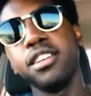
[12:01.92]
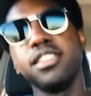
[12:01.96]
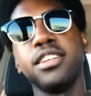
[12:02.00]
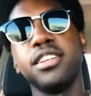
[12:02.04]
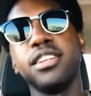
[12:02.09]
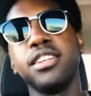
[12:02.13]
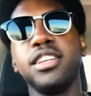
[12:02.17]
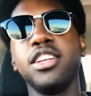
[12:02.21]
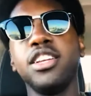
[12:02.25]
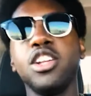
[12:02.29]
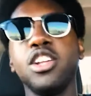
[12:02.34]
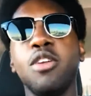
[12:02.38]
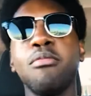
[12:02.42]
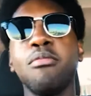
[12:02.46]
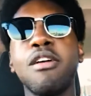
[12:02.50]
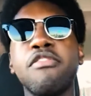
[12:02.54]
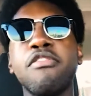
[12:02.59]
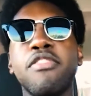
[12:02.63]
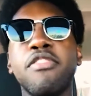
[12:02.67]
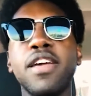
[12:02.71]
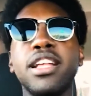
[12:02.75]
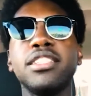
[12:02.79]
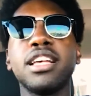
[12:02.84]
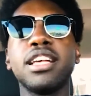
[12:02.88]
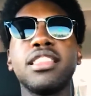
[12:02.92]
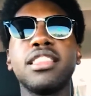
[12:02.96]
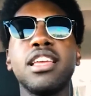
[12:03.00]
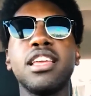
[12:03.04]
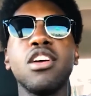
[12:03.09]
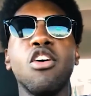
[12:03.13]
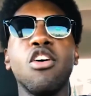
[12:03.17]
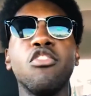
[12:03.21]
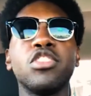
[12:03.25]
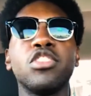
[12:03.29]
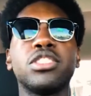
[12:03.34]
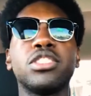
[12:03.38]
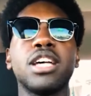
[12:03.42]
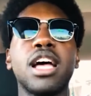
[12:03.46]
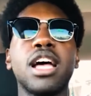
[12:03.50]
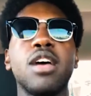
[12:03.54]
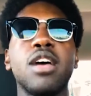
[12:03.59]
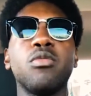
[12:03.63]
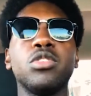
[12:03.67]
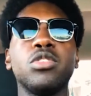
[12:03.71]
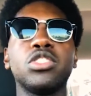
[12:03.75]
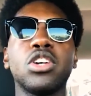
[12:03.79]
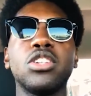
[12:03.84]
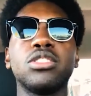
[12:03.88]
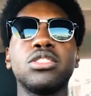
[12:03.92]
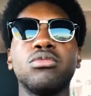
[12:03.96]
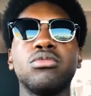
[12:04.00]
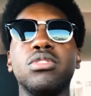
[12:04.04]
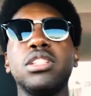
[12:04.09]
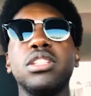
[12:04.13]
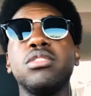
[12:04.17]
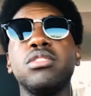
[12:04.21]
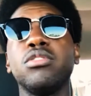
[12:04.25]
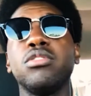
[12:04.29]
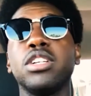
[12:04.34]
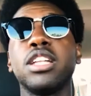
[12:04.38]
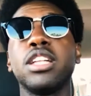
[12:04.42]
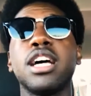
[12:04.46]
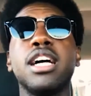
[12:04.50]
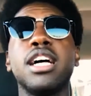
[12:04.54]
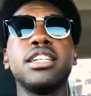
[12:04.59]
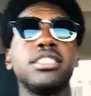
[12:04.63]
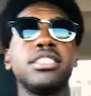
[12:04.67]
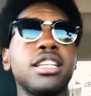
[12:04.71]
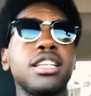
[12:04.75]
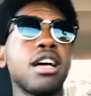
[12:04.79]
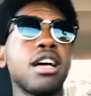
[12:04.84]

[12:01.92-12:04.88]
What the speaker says: you know, my fans, I think over time will start to really realize